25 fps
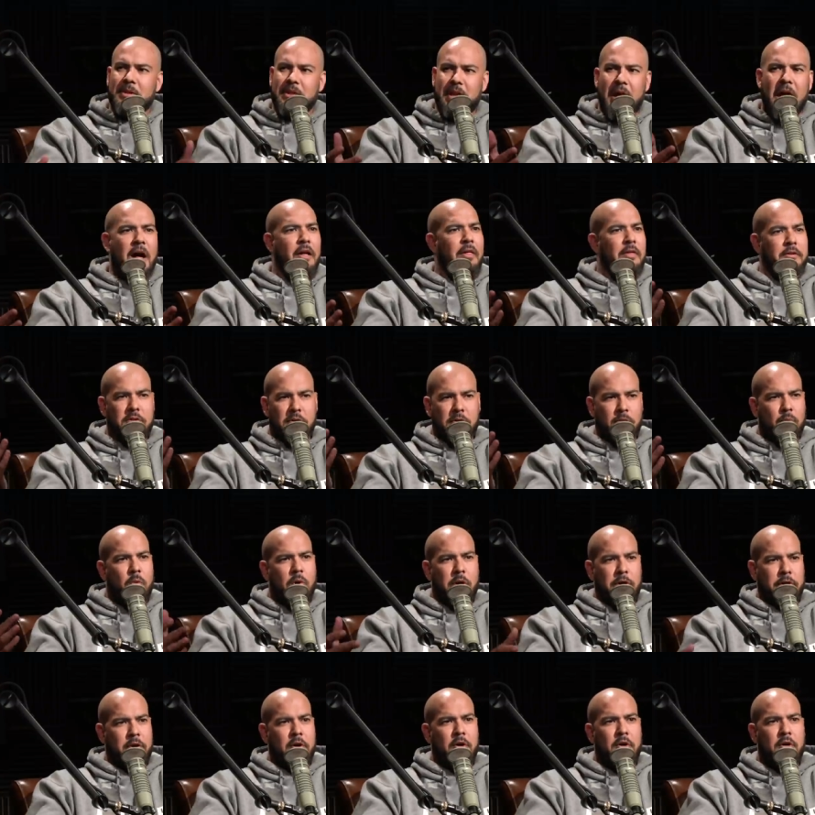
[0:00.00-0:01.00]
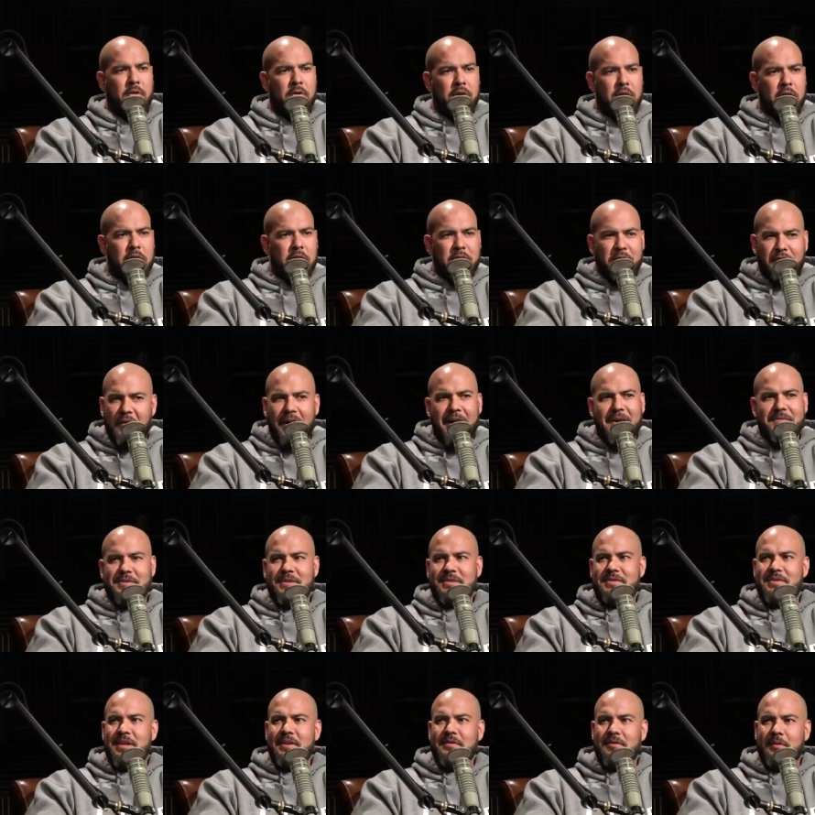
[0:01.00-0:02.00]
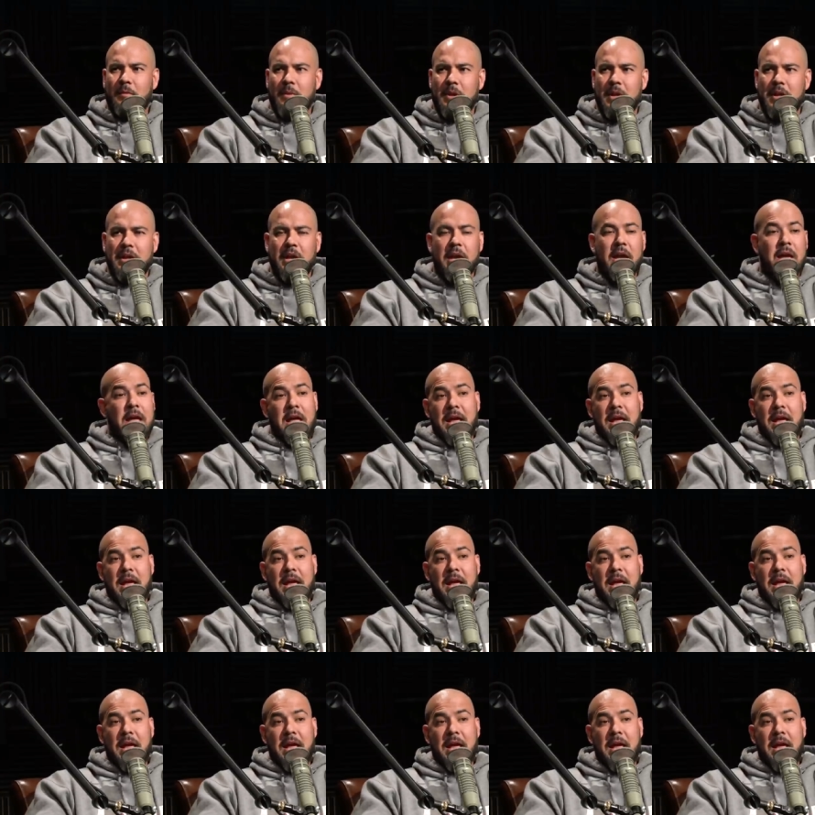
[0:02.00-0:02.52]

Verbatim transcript: now that you want to go 5, 6 days a week.